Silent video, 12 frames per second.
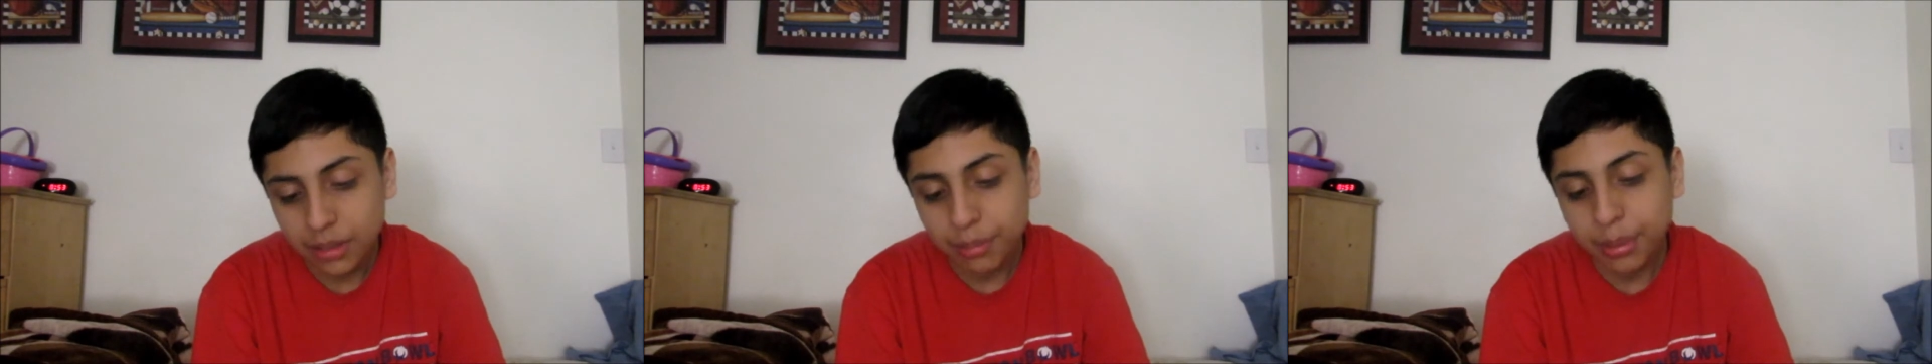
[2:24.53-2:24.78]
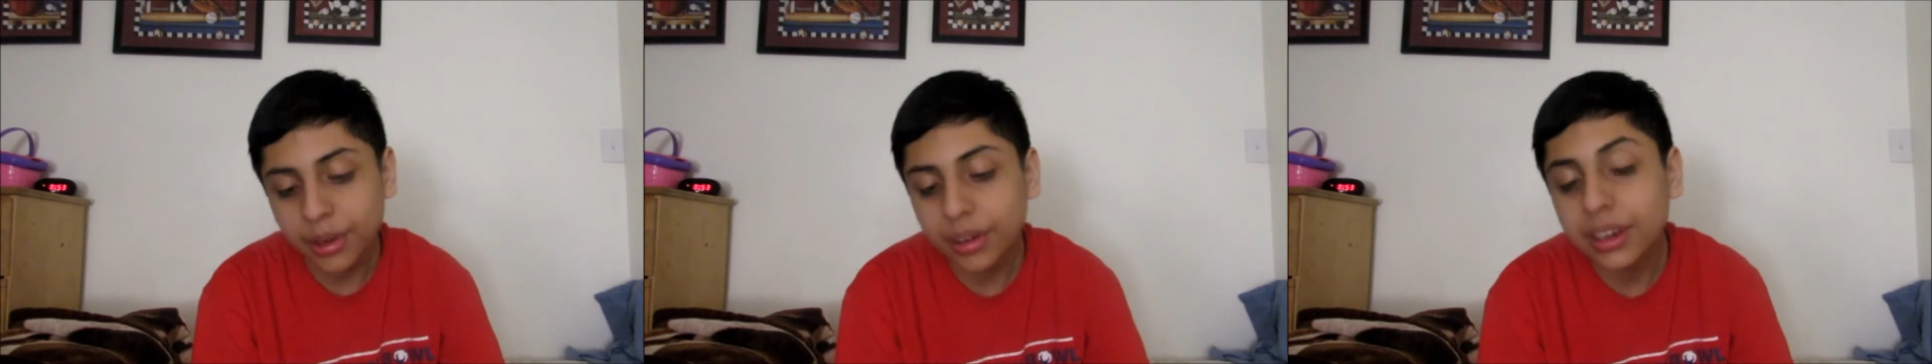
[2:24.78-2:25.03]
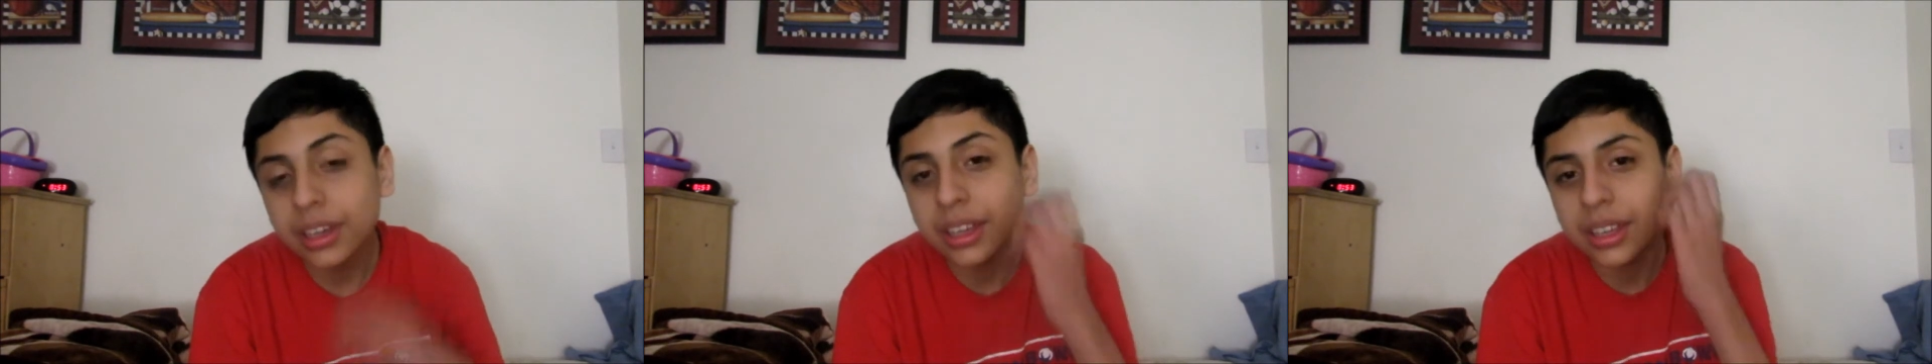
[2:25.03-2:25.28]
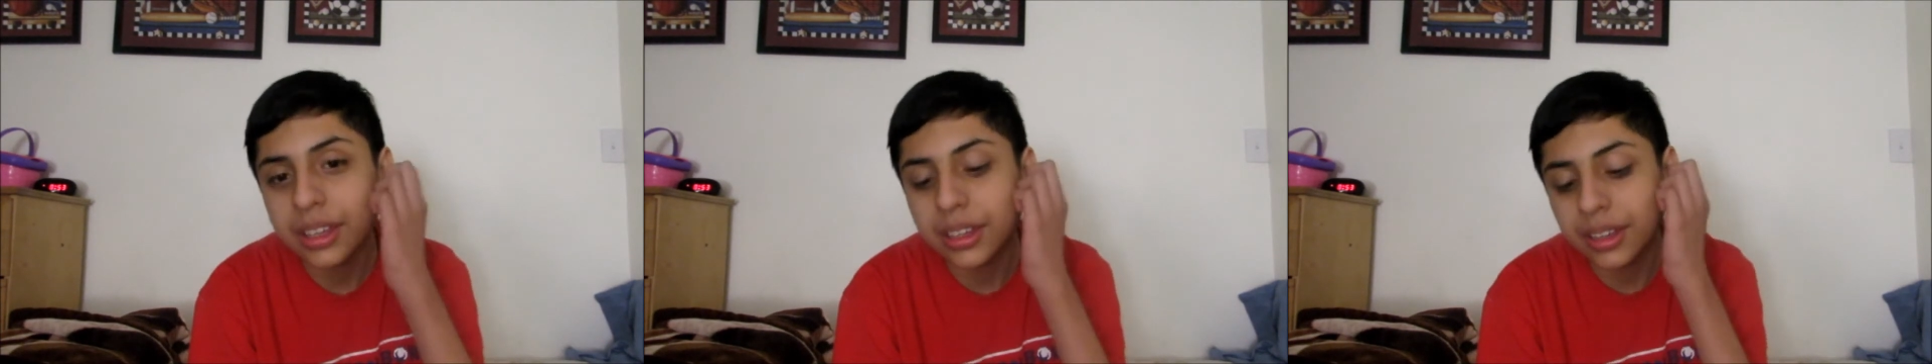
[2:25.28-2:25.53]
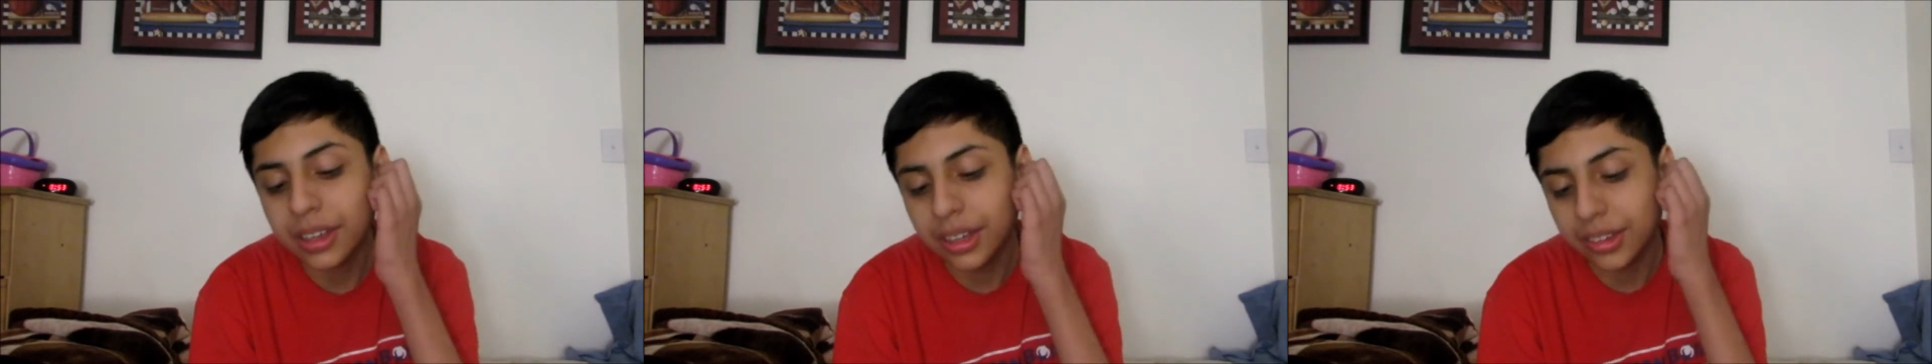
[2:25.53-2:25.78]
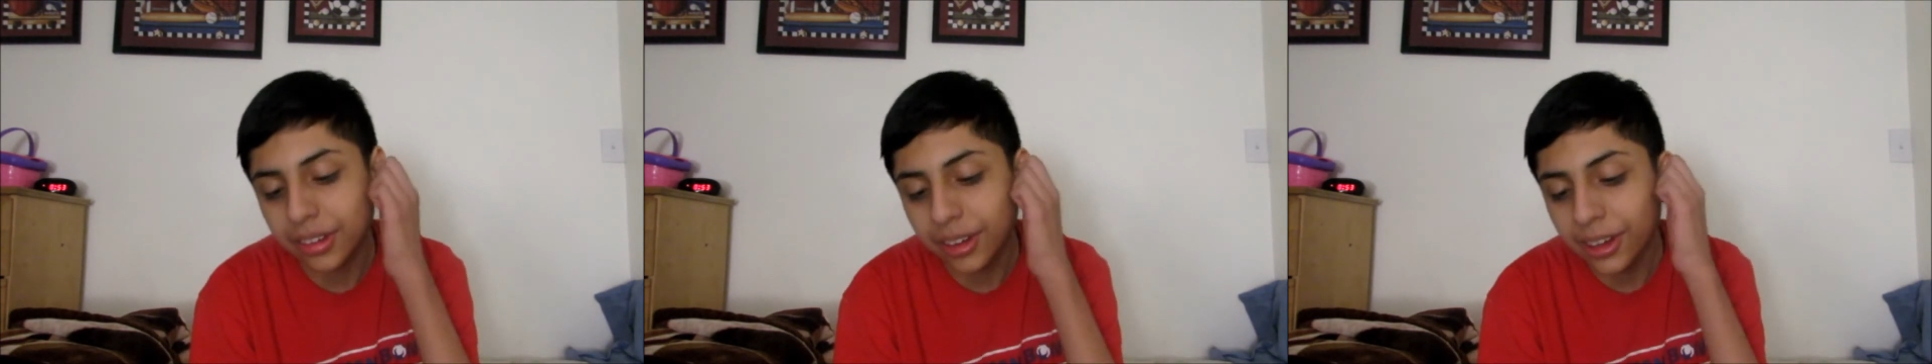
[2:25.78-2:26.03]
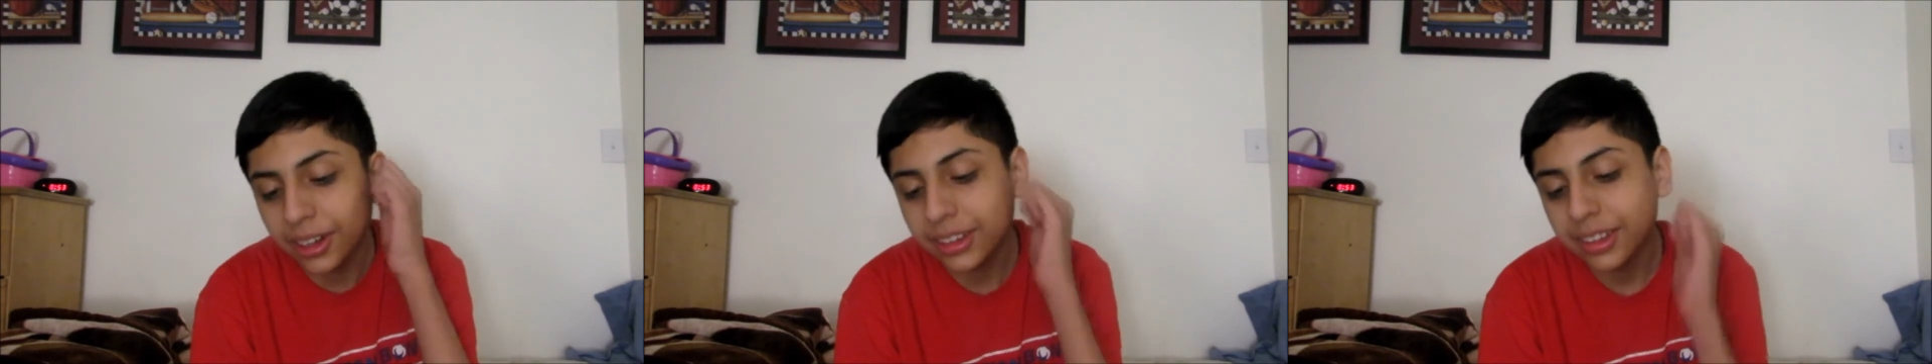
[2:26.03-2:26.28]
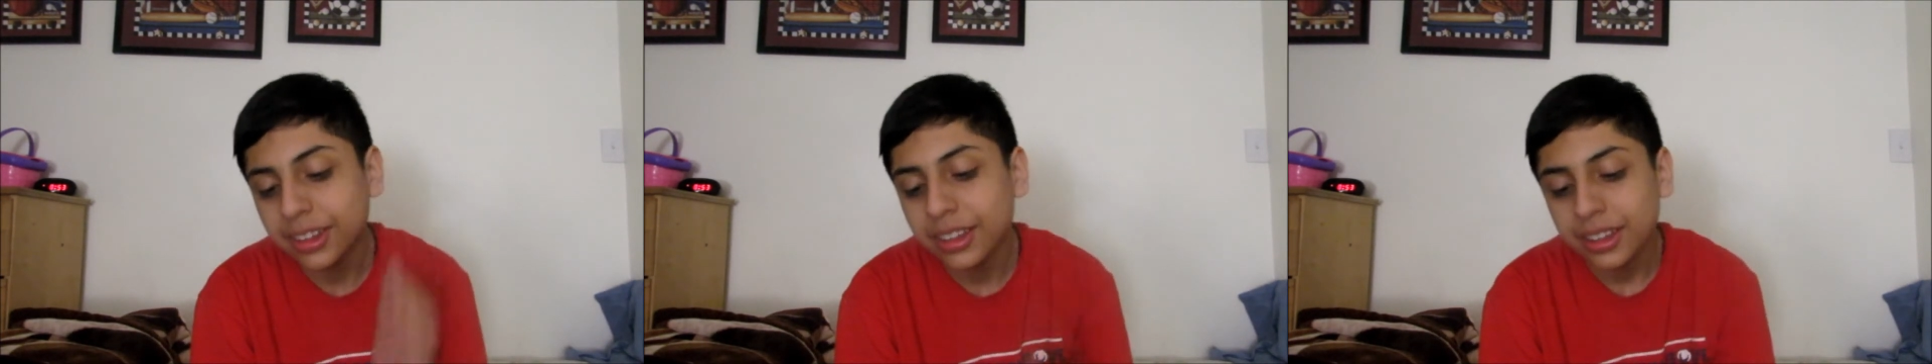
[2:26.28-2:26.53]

apparently it's locked,